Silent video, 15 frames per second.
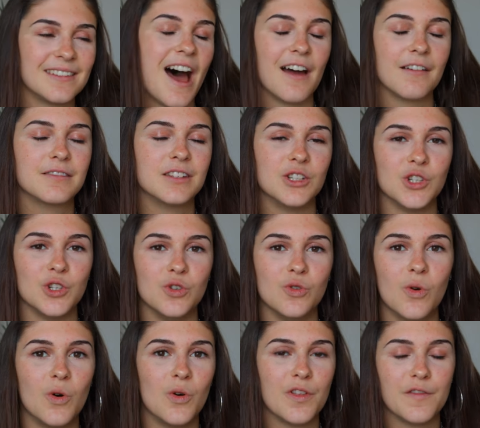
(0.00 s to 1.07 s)
I have to do
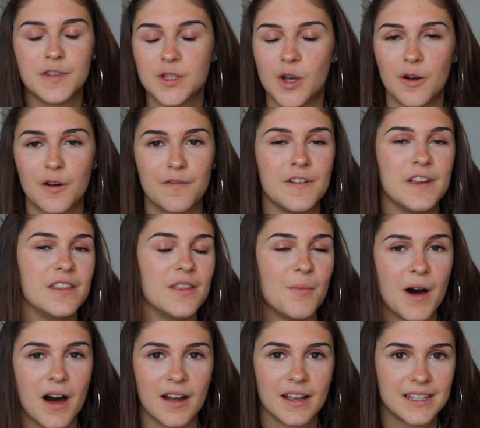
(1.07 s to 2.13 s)
all the photography and the
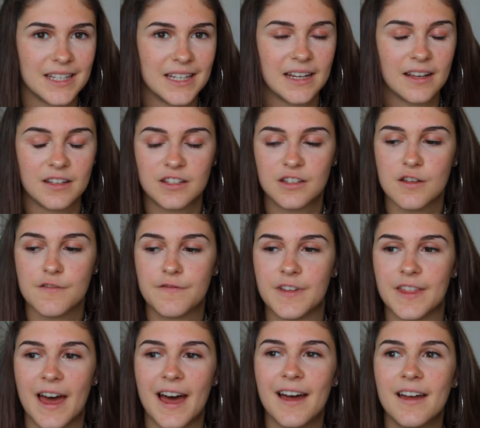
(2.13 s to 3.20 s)
marketing and stuff
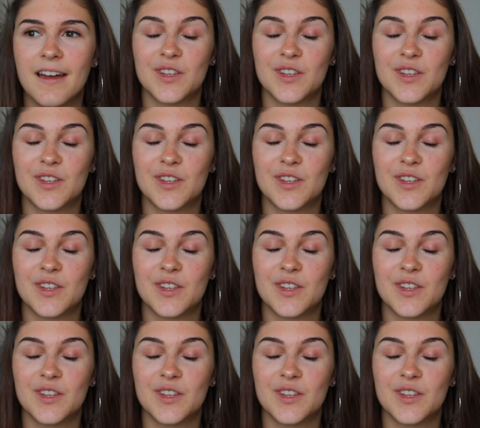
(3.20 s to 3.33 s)
for that.